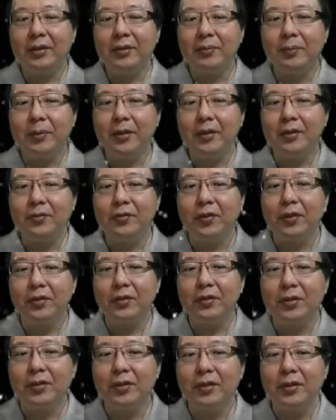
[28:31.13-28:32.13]
because for
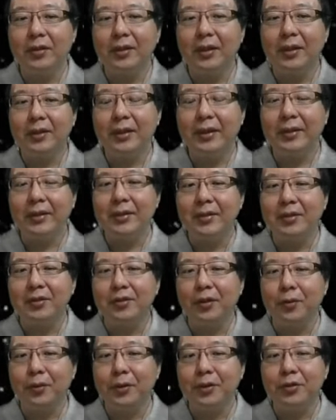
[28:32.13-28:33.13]
sorted data, this is
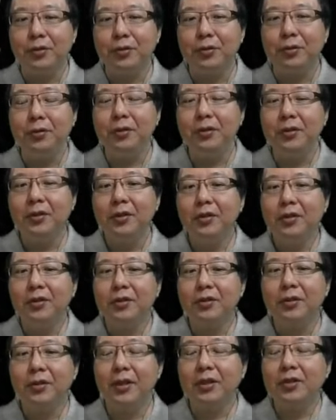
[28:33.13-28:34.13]
always true.
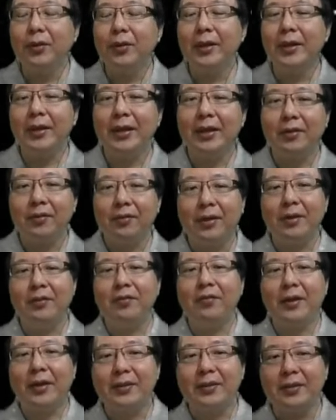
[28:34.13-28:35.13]
So that's why it can run
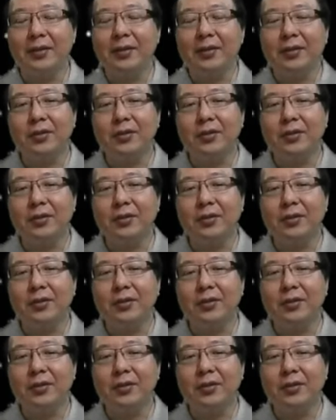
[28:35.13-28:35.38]
faster.